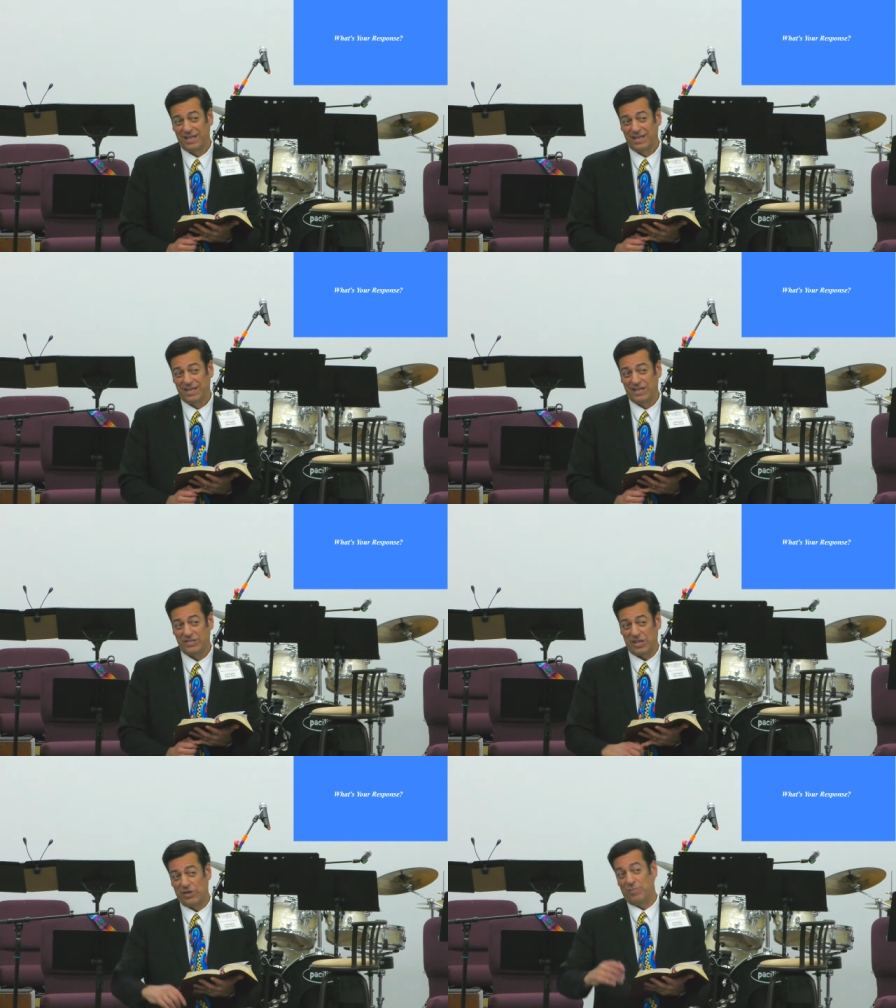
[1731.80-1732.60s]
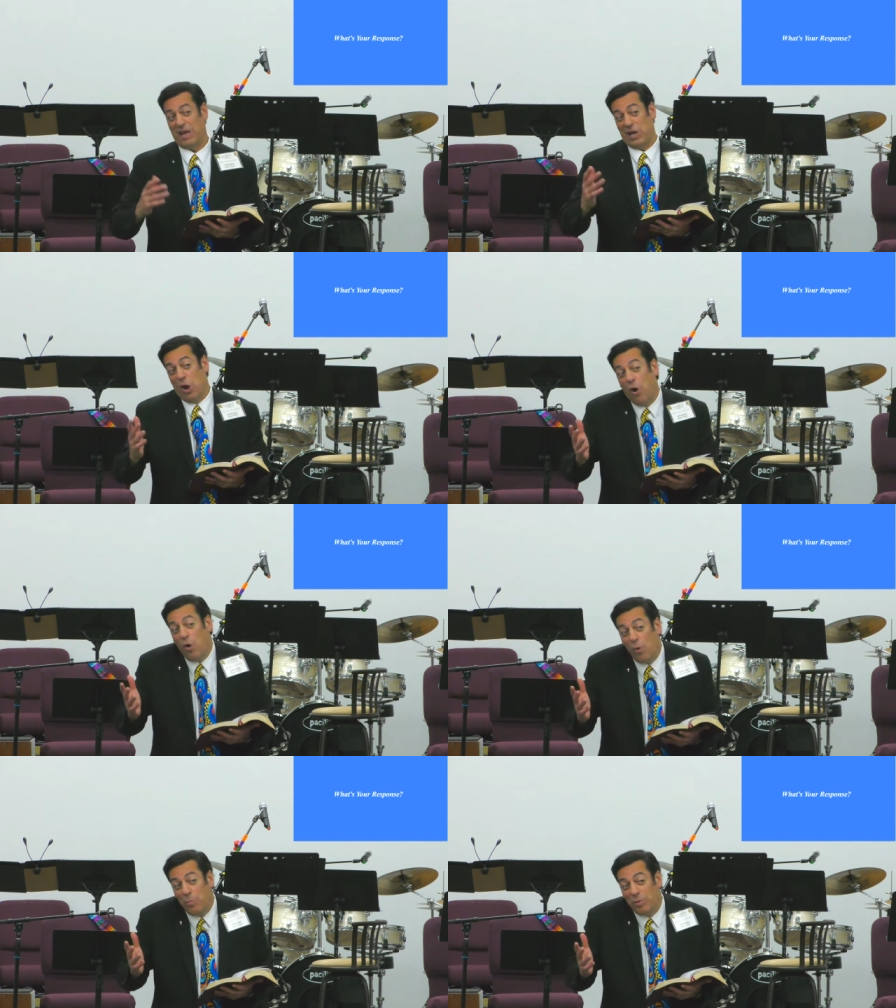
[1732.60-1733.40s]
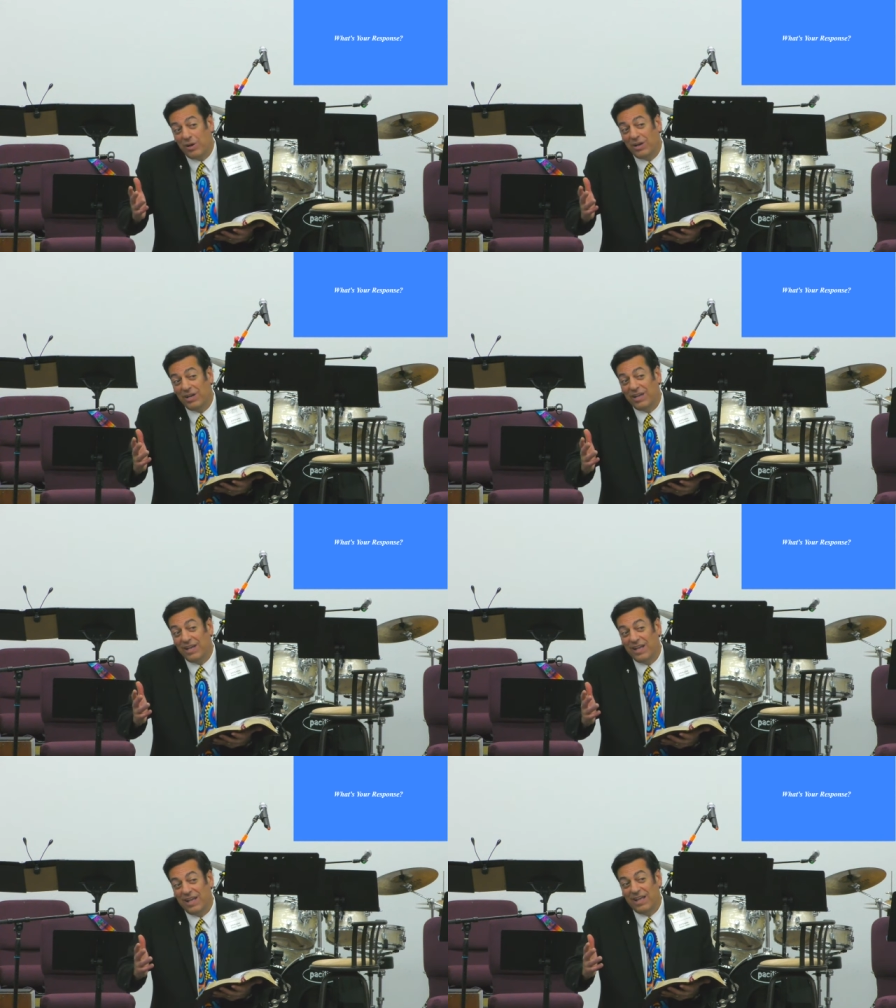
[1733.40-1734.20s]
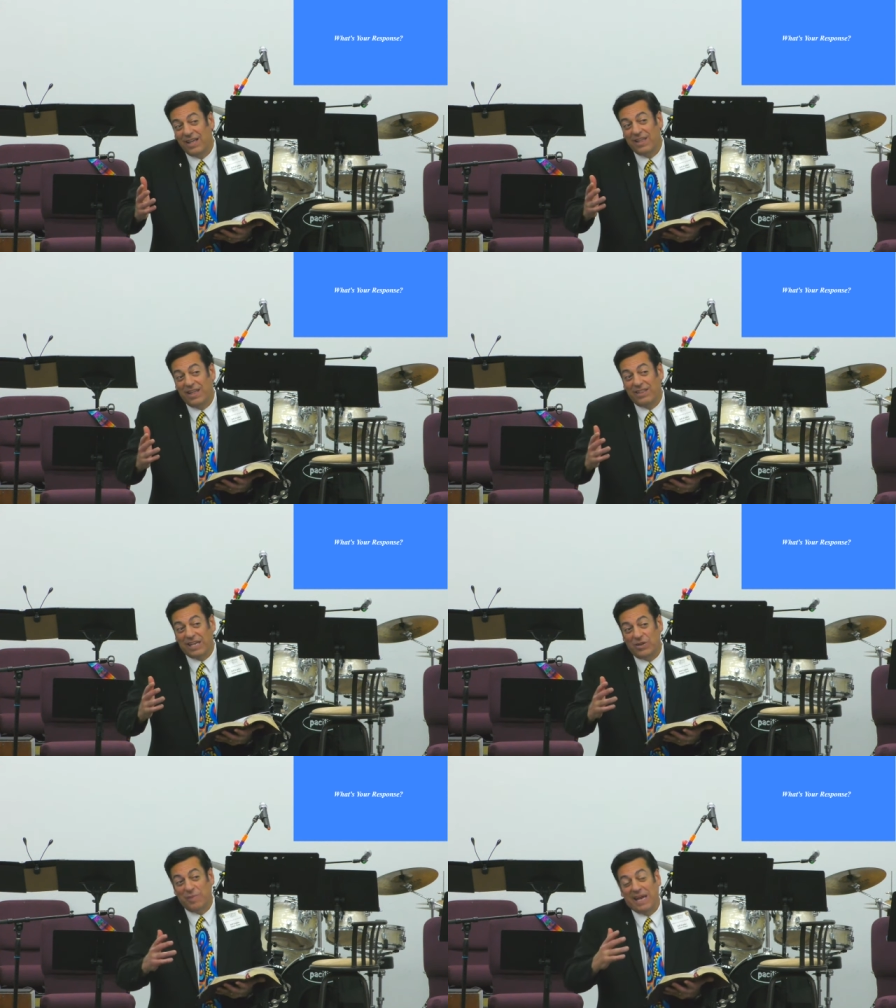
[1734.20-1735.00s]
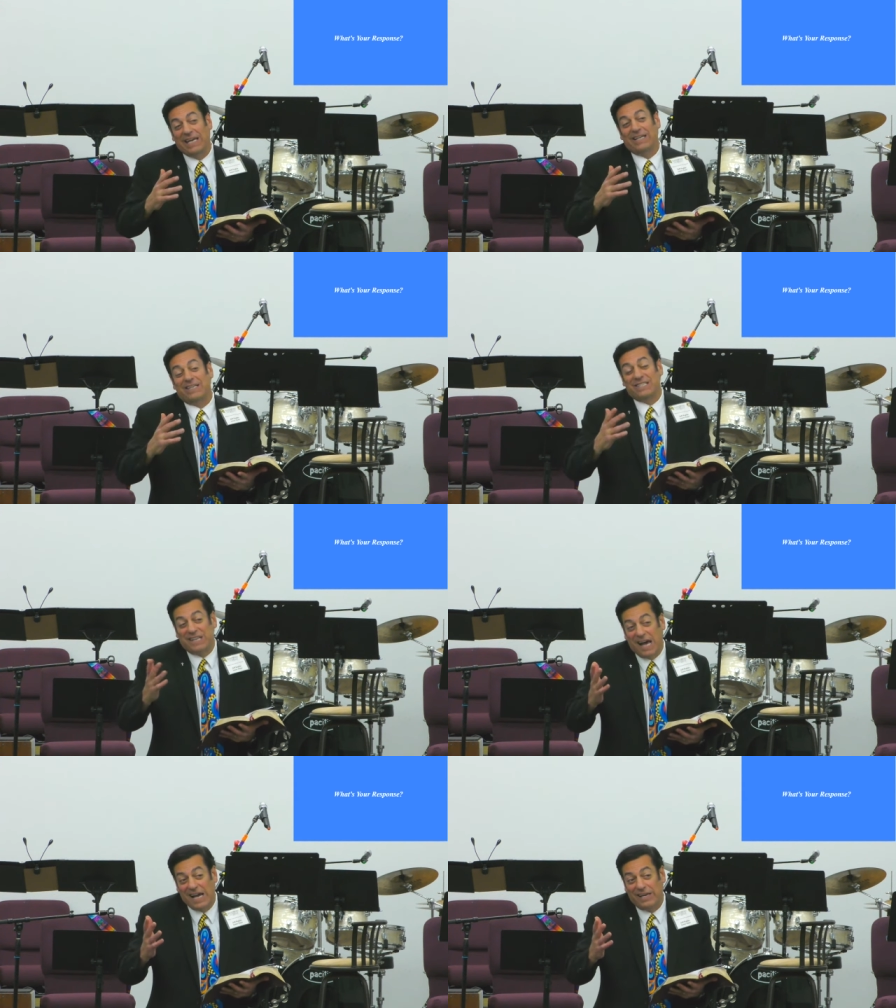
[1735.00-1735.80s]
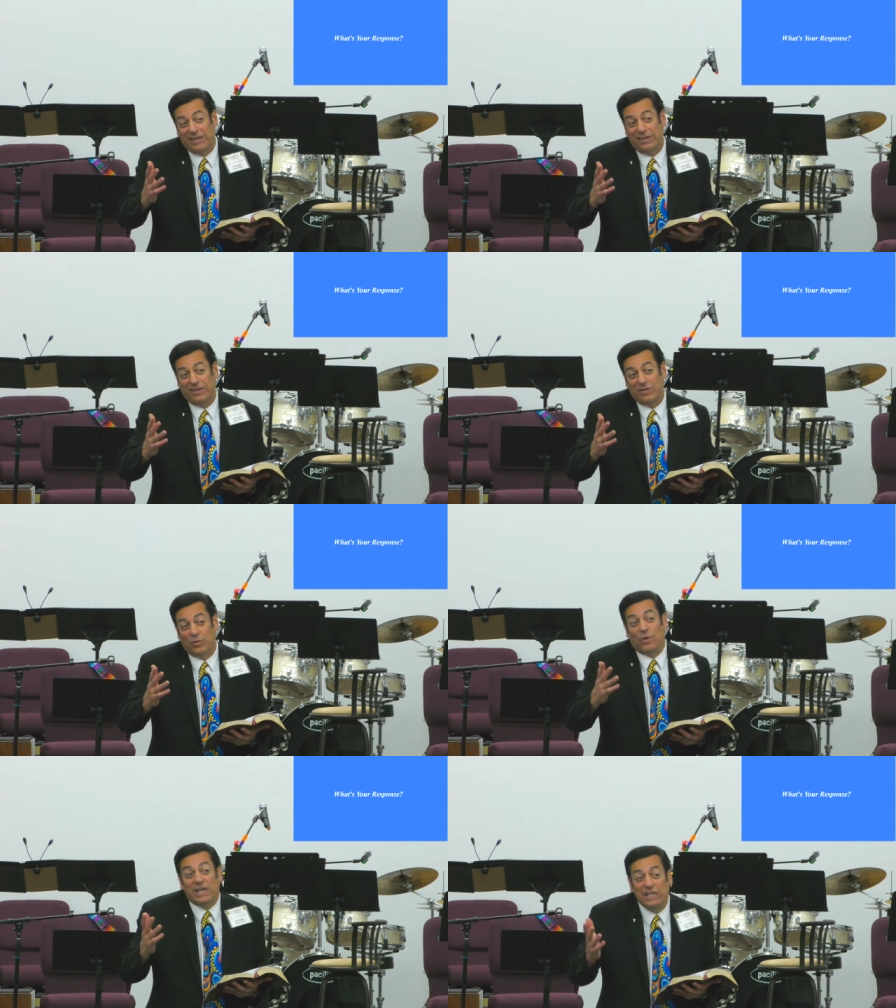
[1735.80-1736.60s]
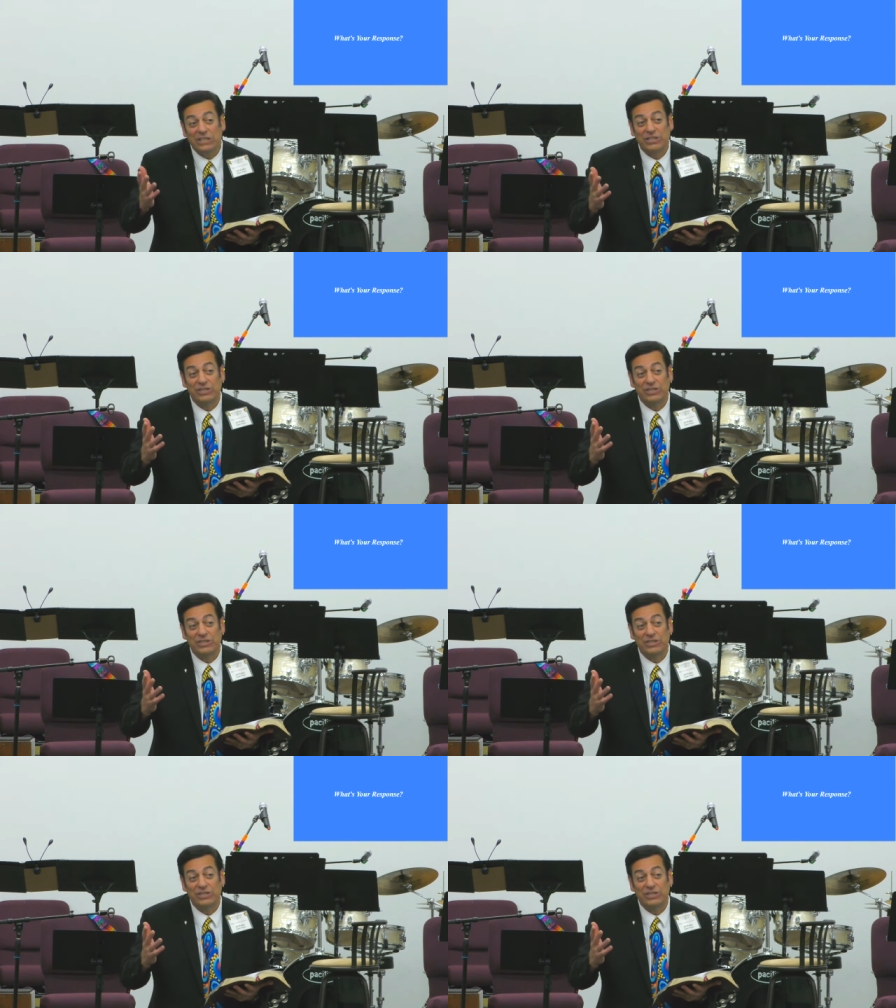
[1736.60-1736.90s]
so that you may hope, that you may desire, wish,